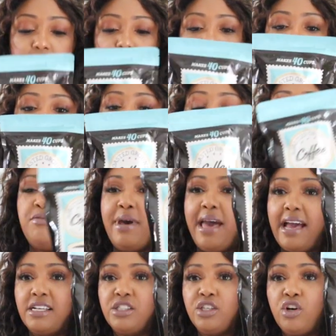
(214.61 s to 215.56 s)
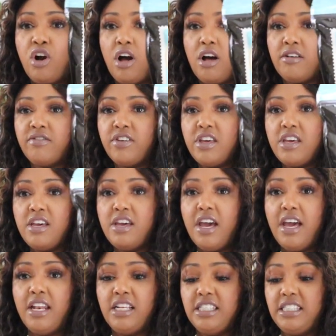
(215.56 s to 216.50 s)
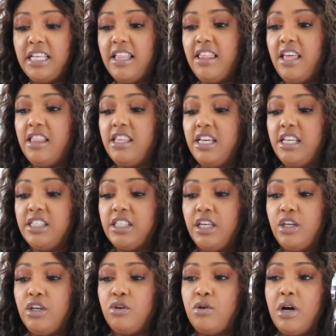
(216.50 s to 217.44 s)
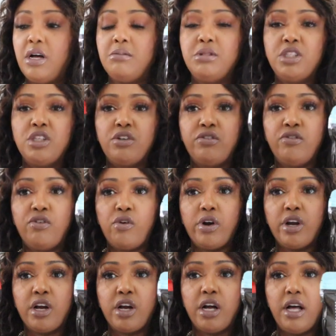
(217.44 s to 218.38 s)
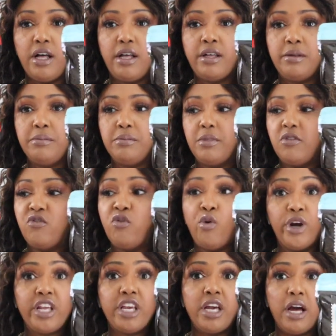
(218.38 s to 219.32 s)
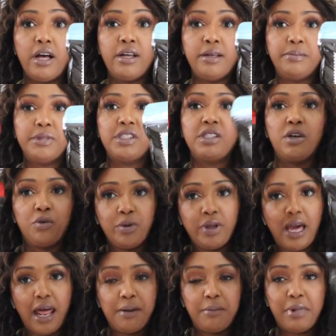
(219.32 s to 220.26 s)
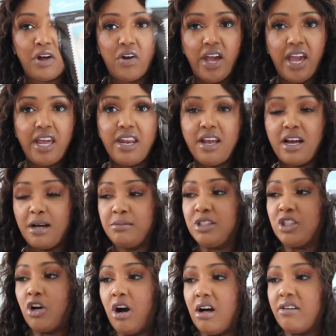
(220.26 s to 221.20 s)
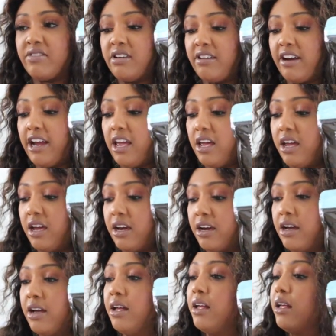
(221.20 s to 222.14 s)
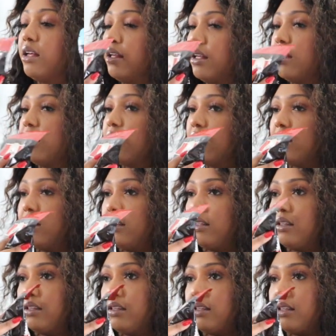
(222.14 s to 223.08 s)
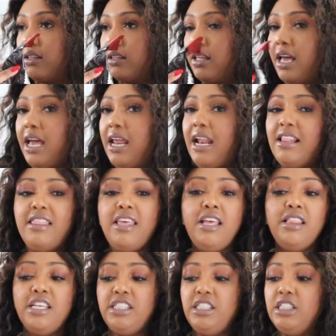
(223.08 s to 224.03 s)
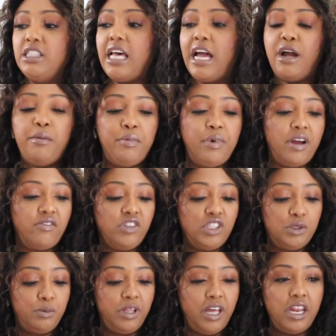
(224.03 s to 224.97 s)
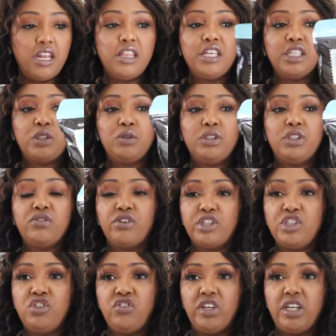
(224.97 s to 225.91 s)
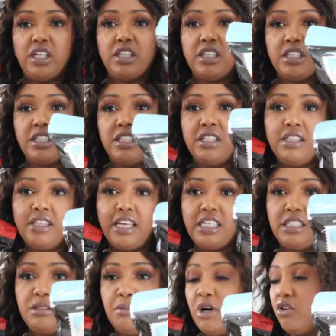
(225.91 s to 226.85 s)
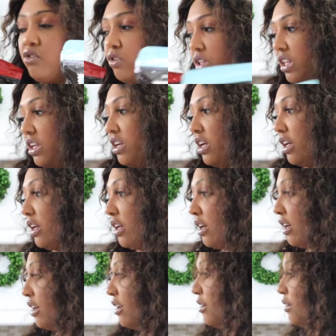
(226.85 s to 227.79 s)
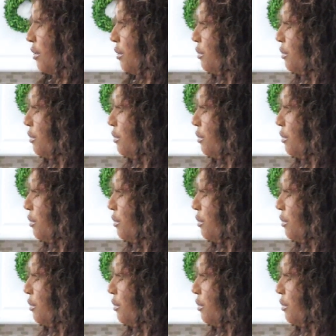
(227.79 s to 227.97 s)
They have bags of coffee, and I said that these can do up to 40 cups. So we got about 80 cups of coffee right here. And I think this is like a breakfast blend, and this one's French vanilla. They smell really good.